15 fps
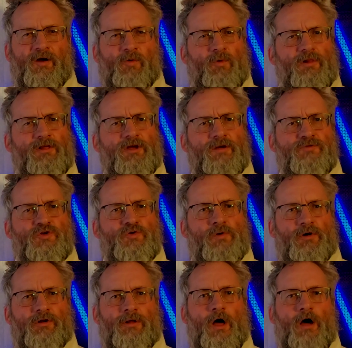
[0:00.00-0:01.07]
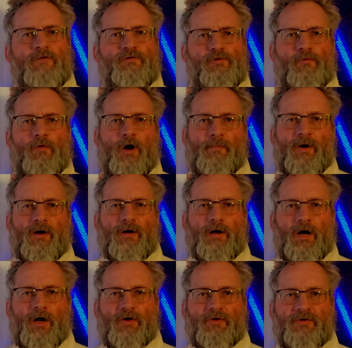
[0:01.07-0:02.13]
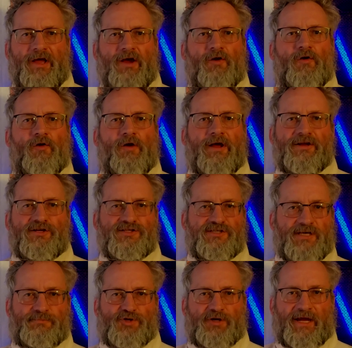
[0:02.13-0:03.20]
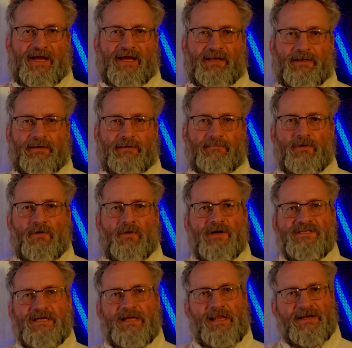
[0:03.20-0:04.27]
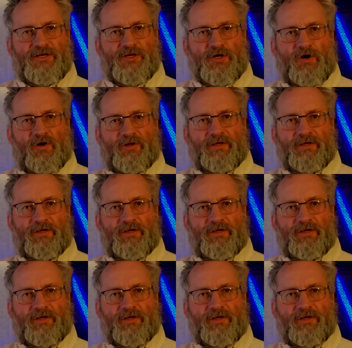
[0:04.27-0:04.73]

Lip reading: Welcome to our Lawforama on error and exception handling, or as I like to call